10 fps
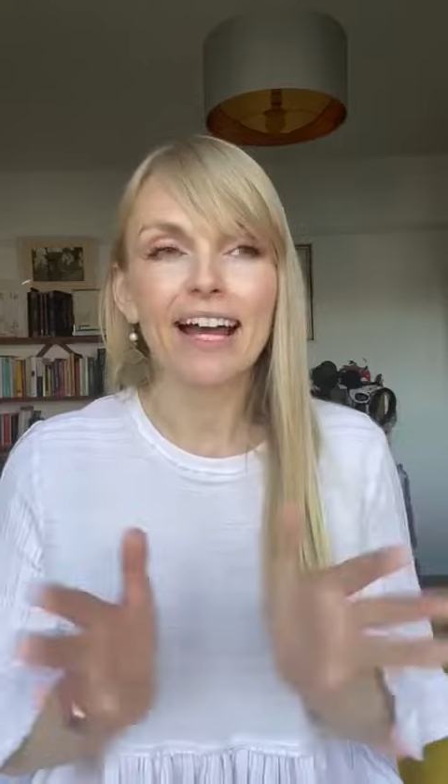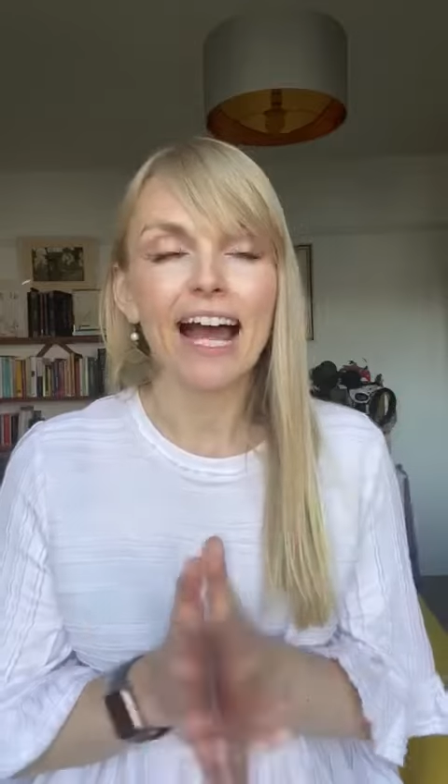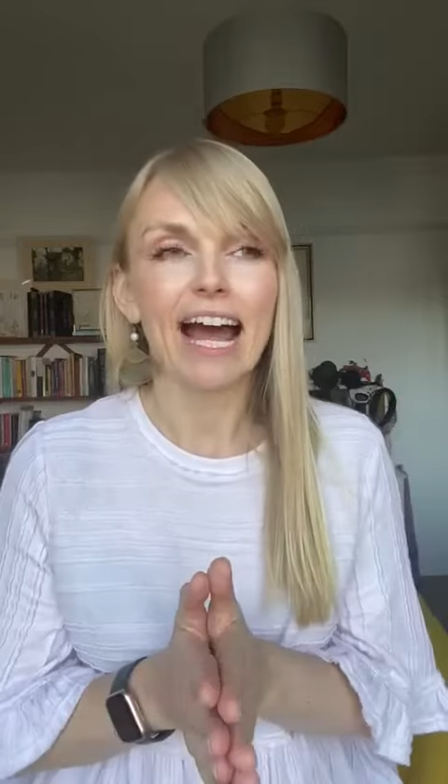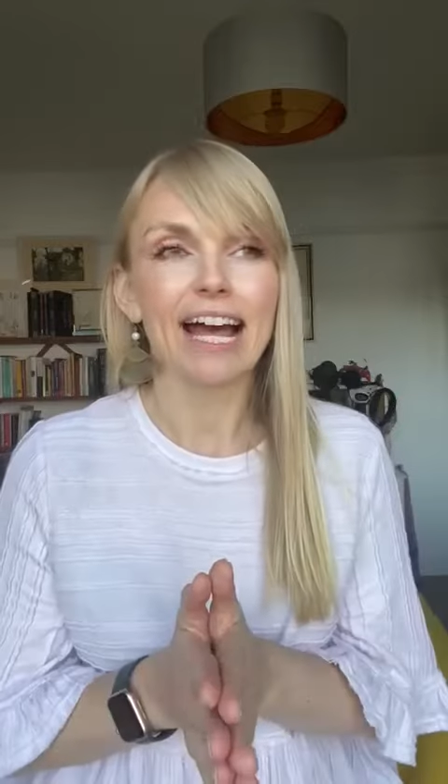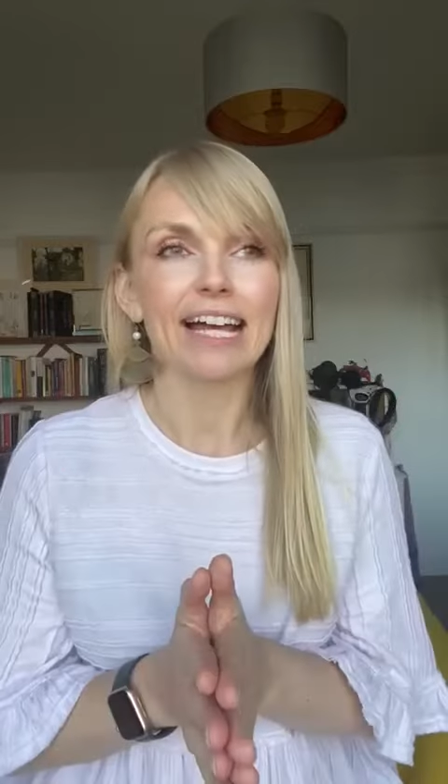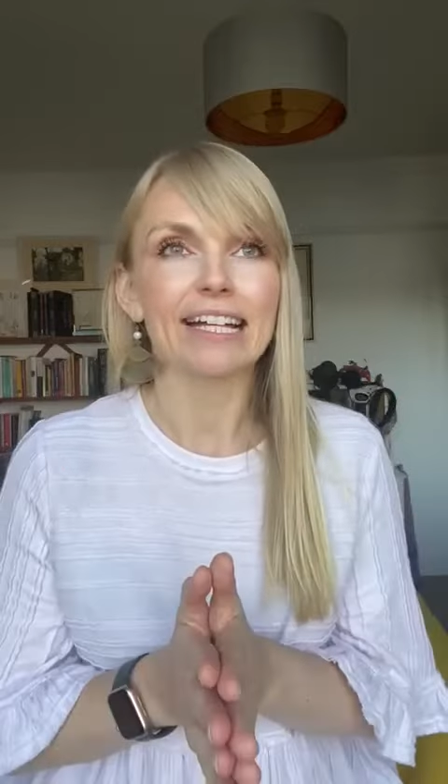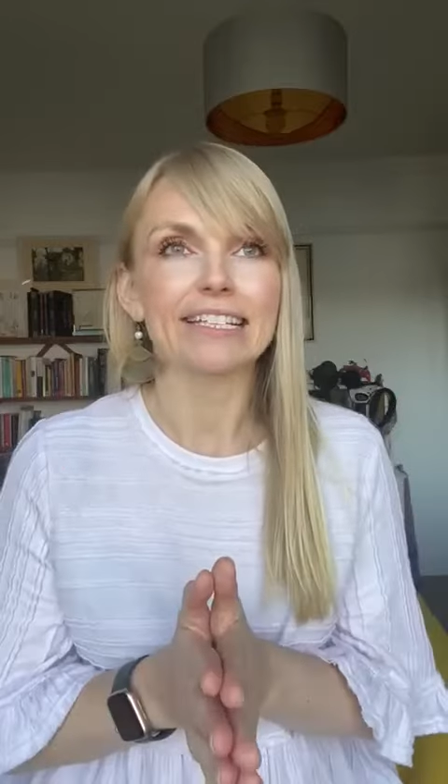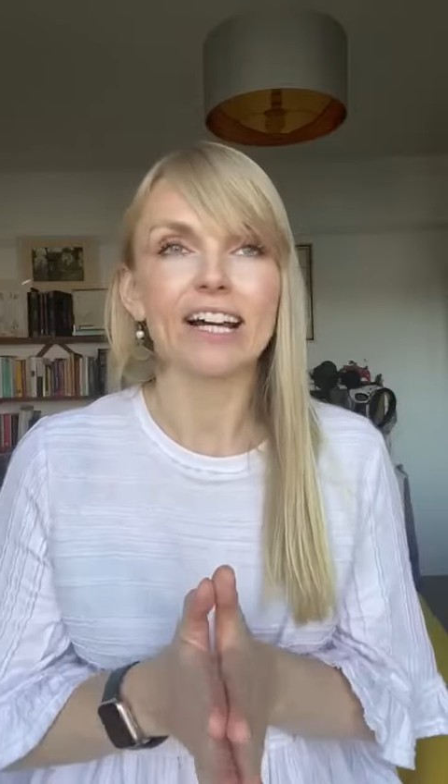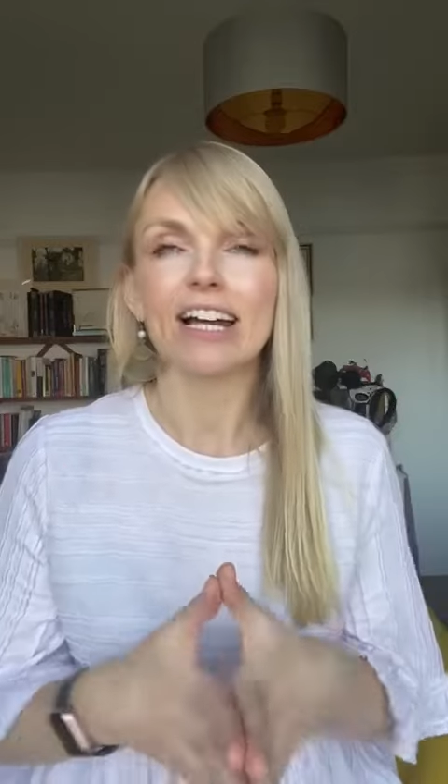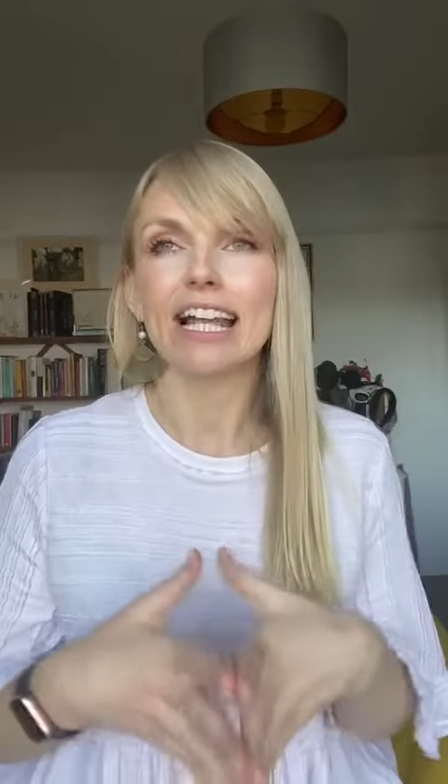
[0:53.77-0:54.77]

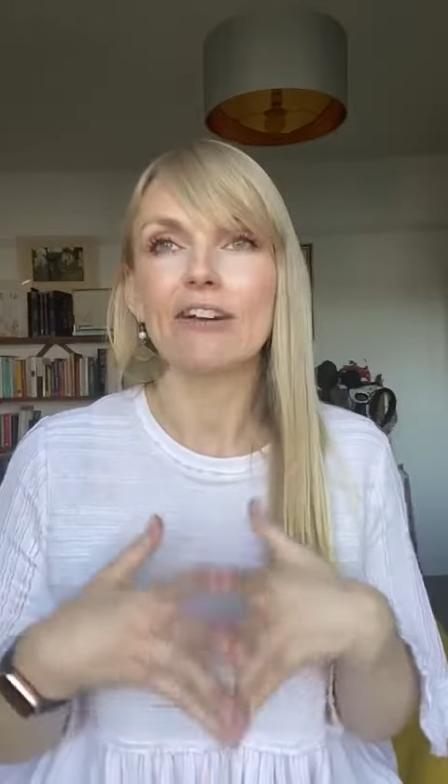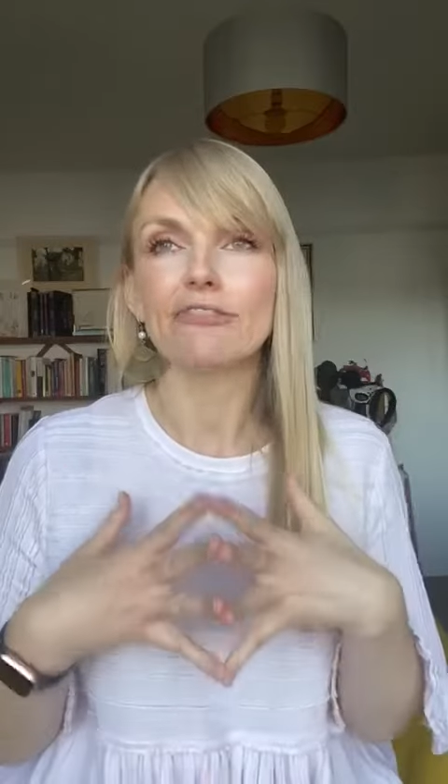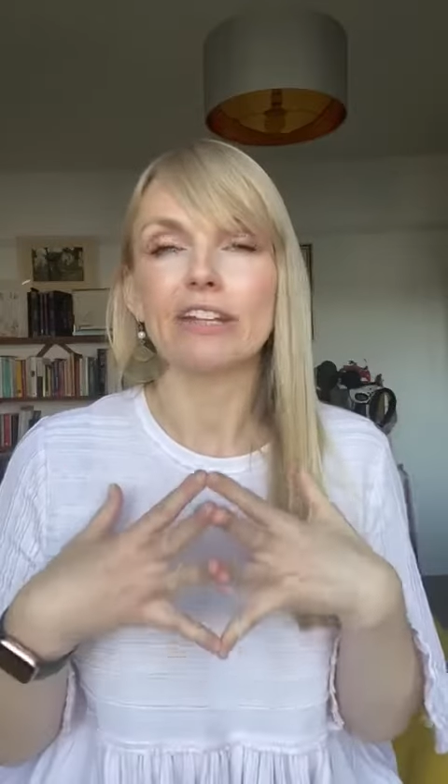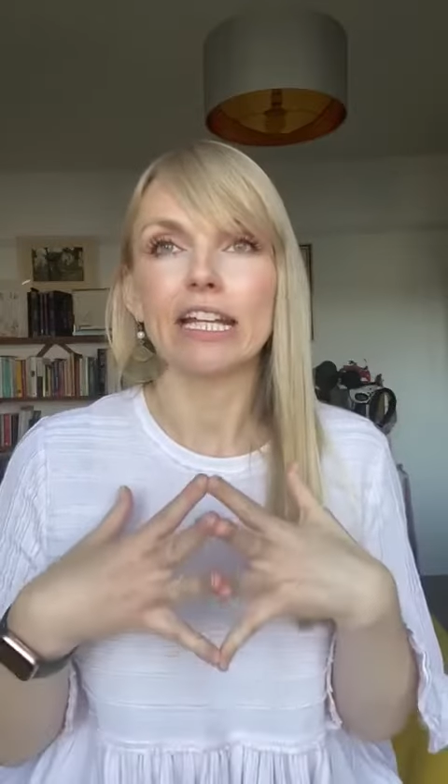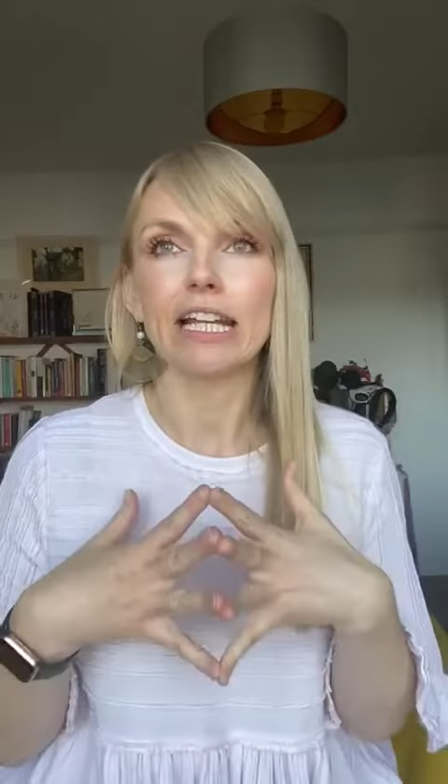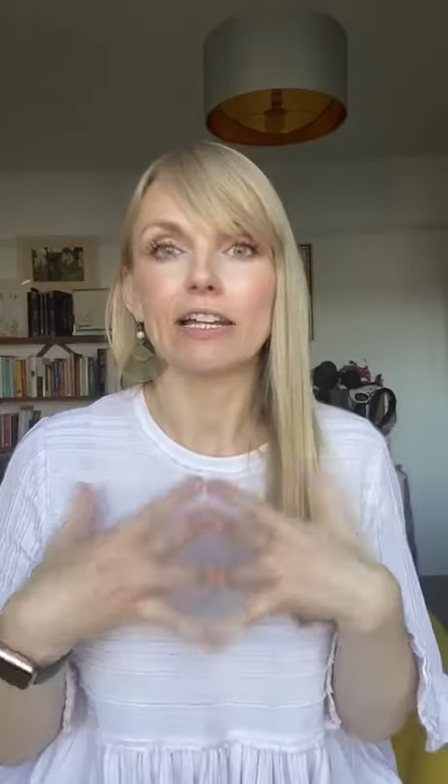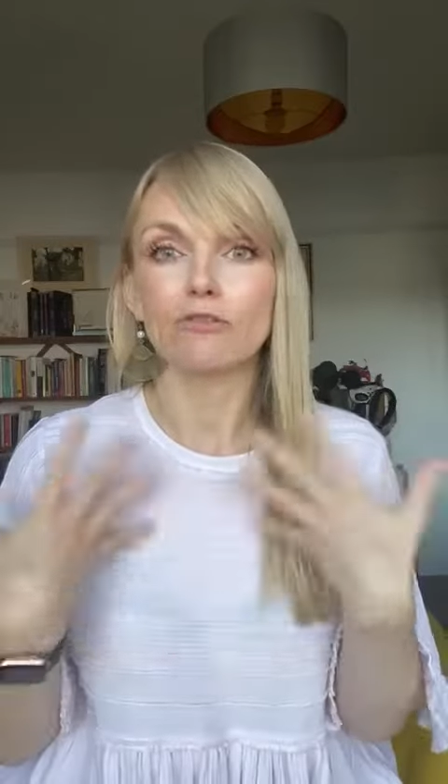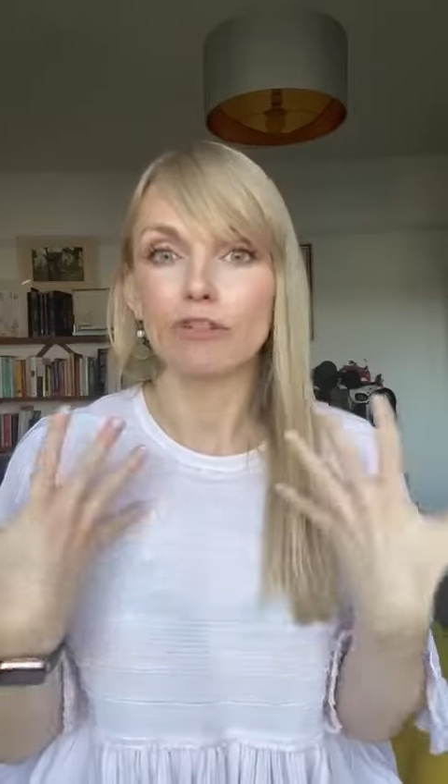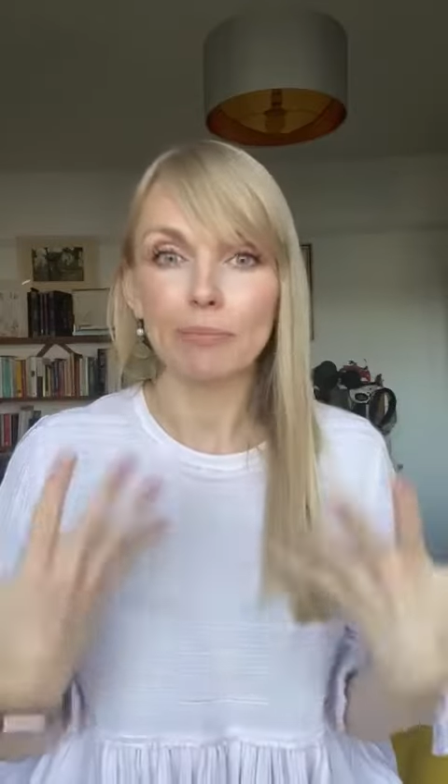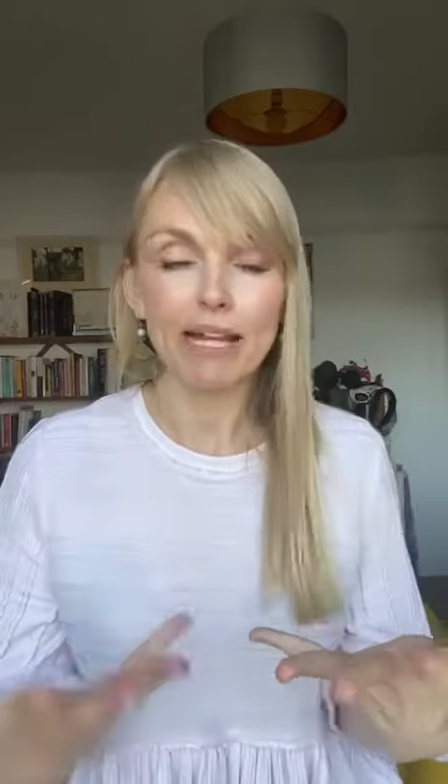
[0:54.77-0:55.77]
and I left
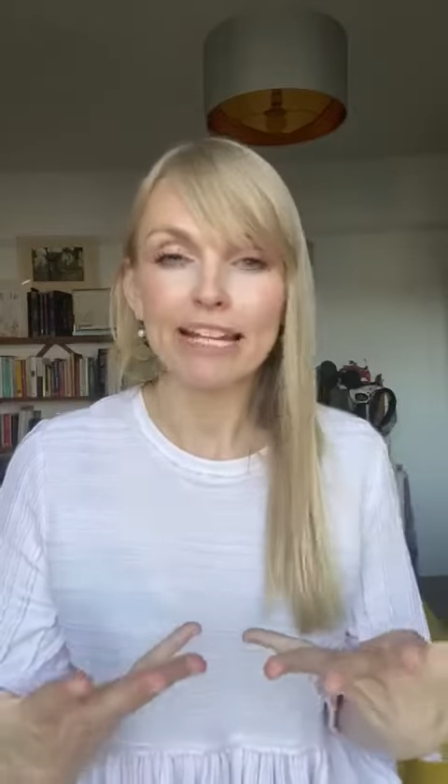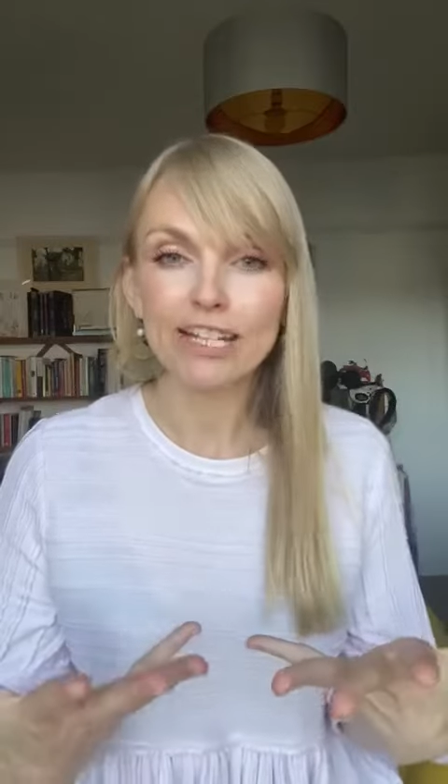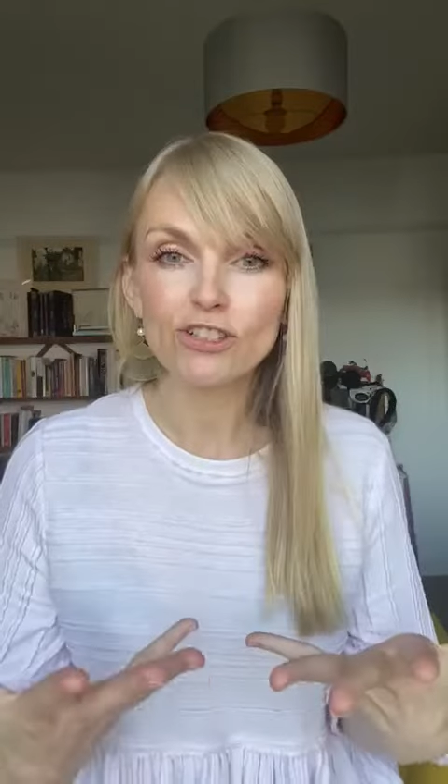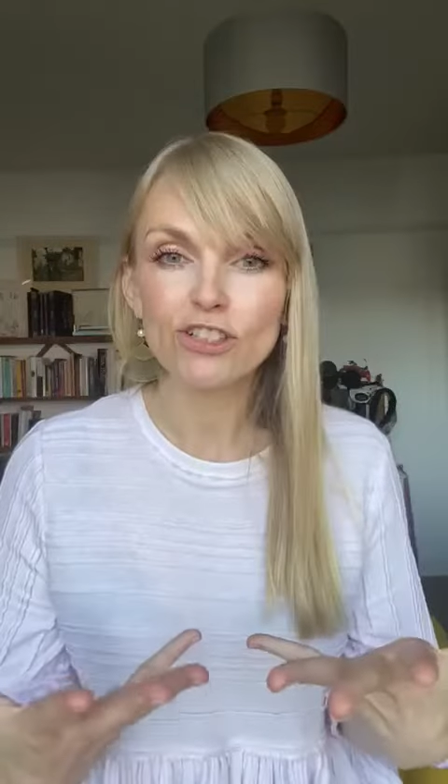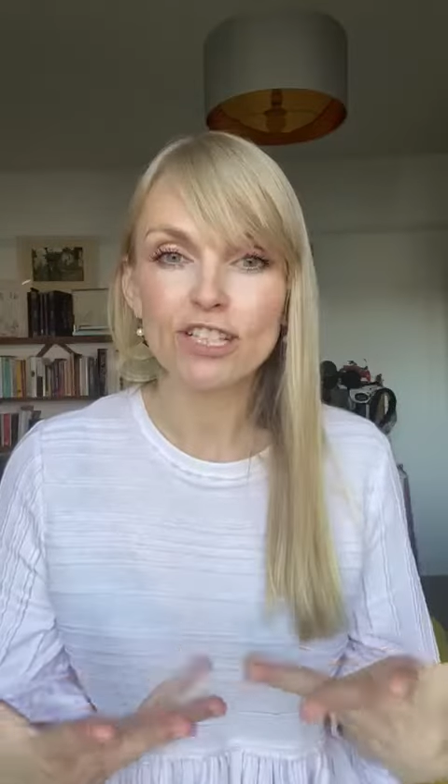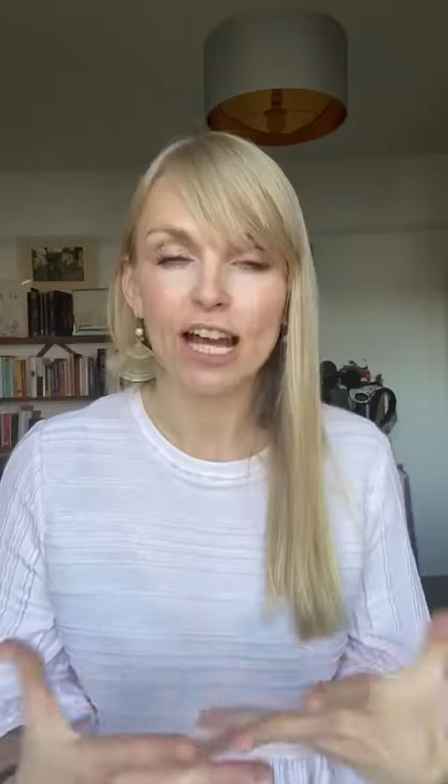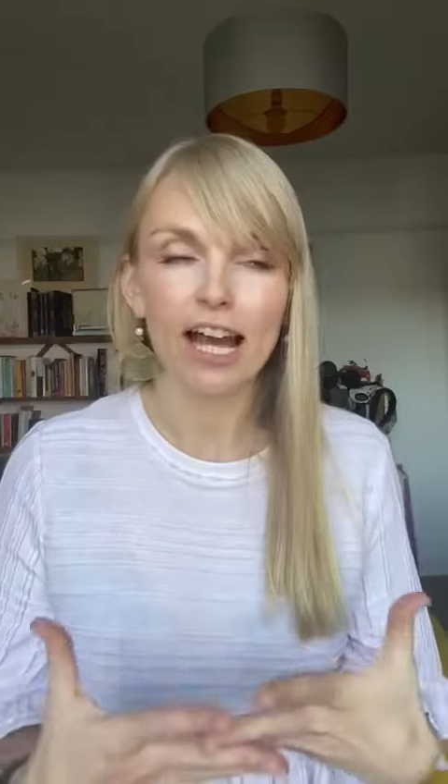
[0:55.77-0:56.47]
feeling replenished